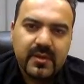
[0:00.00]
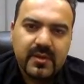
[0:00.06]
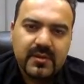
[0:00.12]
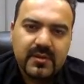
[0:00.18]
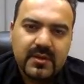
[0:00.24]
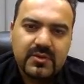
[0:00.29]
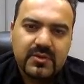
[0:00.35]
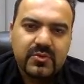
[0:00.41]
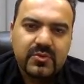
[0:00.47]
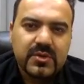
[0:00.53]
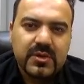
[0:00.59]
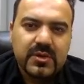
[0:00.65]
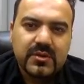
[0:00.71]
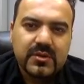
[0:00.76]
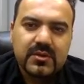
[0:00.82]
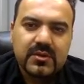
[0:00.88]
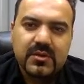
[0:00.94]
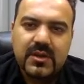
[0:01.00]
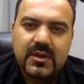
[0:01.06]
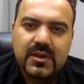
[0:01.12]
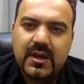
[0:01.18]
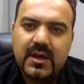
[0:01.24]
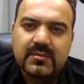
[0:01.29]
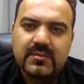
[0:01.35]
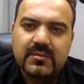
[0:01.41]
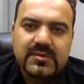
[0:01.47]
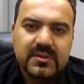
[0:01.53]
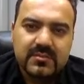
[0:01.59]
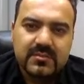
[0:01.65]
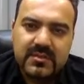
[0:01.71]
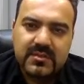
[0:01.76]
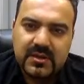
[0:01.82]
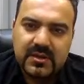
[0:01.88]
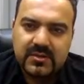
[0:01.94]
that you can claim
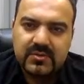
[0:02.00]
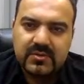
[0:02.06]
something